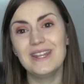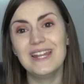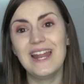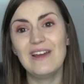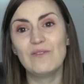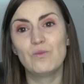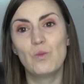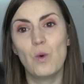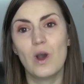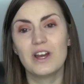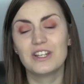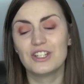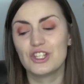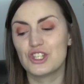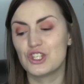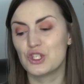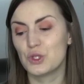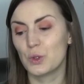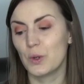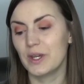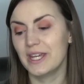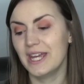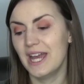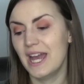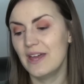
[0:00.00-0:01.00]
We then have one
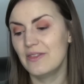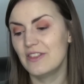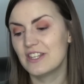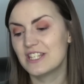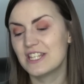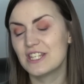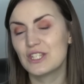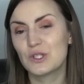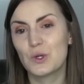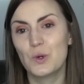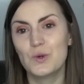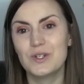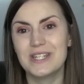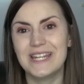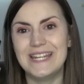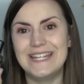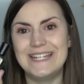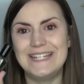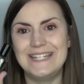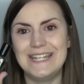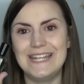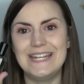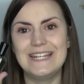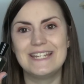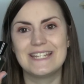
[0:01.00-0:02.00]
Zoya, and this is called
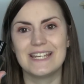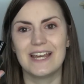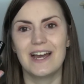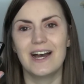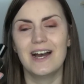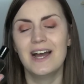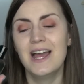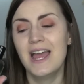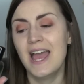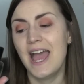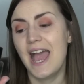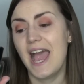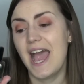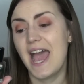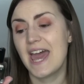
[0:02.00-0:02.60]
Edyta,